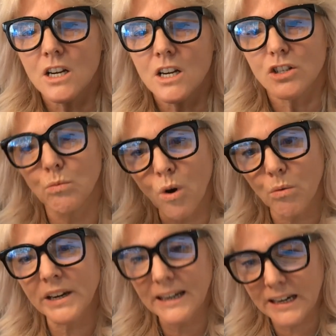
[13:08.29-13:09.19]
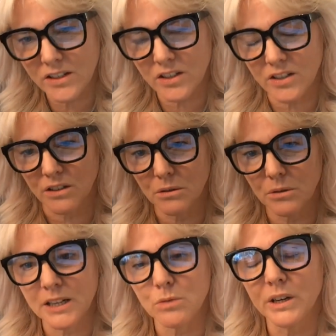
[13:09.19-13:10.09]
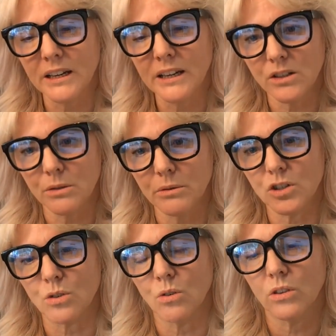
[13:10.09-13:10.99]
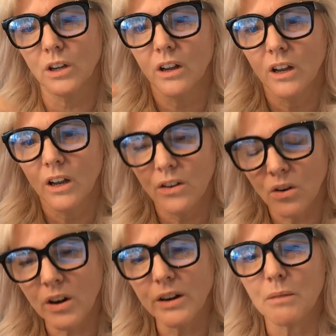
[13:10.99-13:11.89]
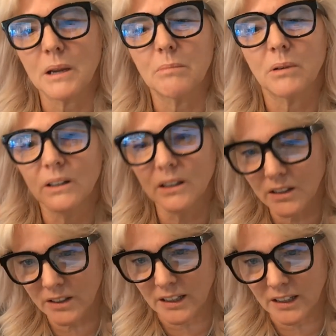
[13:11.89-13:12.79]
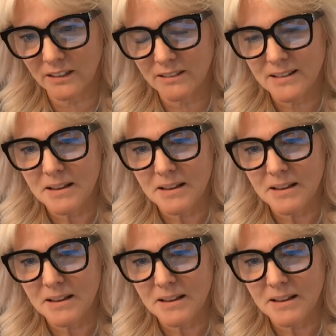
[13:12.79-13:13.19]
So what we need to do is we need to ensure that not only people are learning,